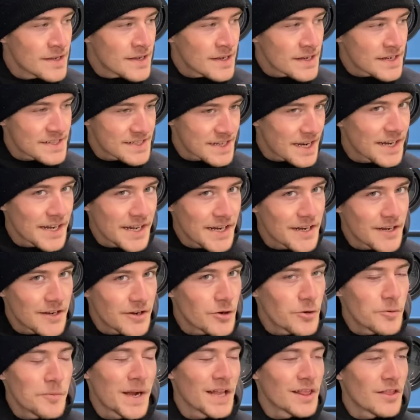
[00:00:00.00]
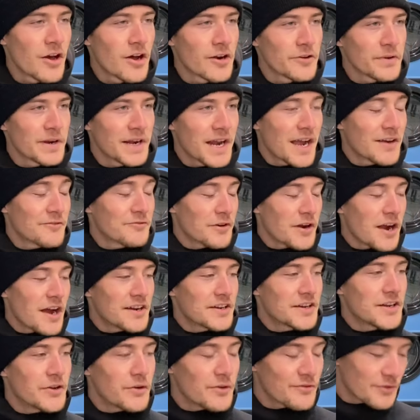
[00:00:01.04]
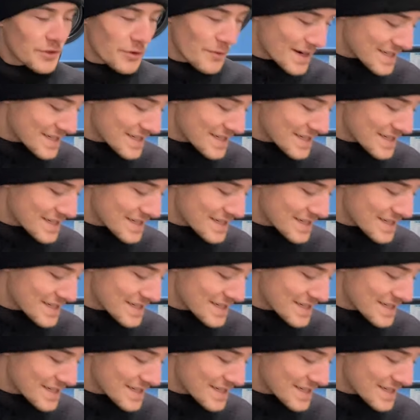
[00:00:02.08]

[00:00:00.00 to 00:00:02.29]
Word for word: because I needed to do my laundry and I'd forgotten to do it for the